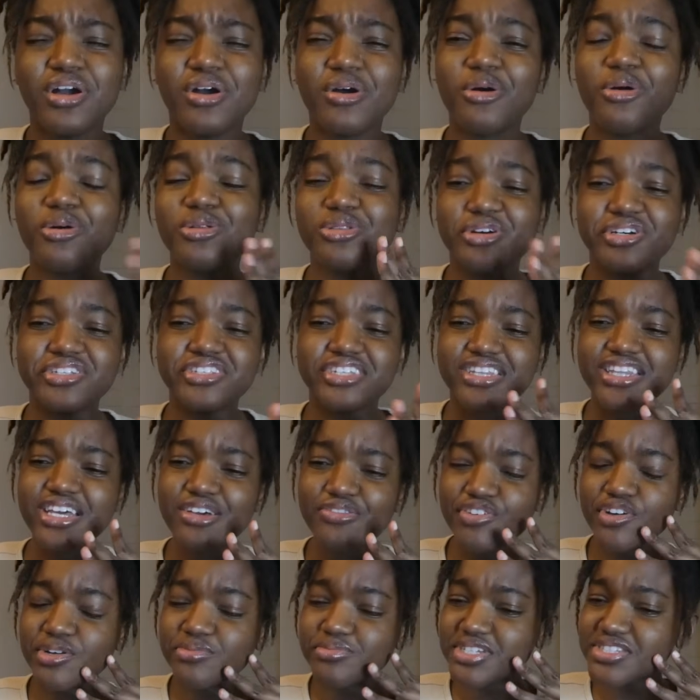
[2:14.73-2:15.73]
Hold on, did they
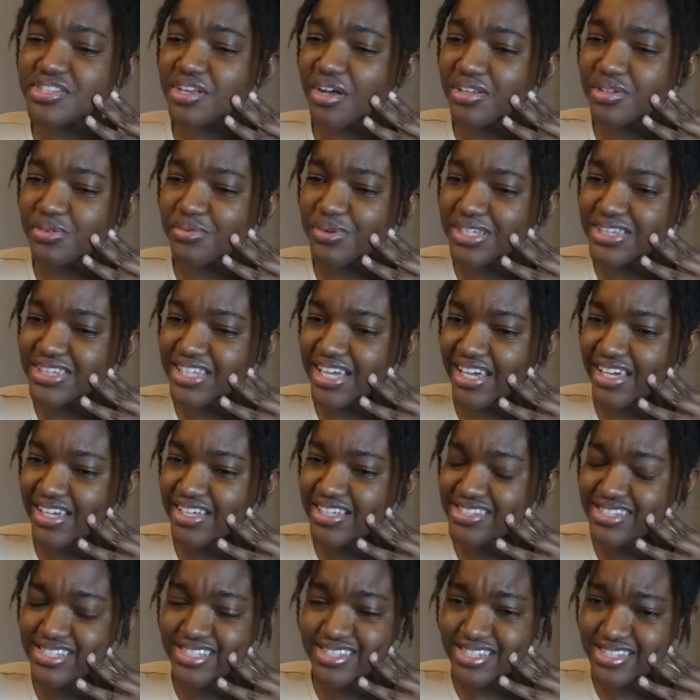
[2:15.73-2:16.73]
film this all in one day?
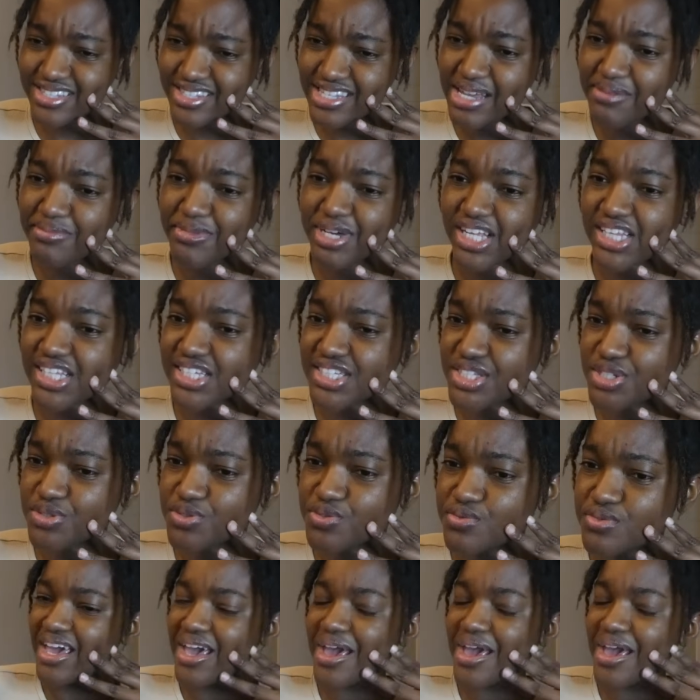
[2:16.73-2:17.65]
Because it's the same color too.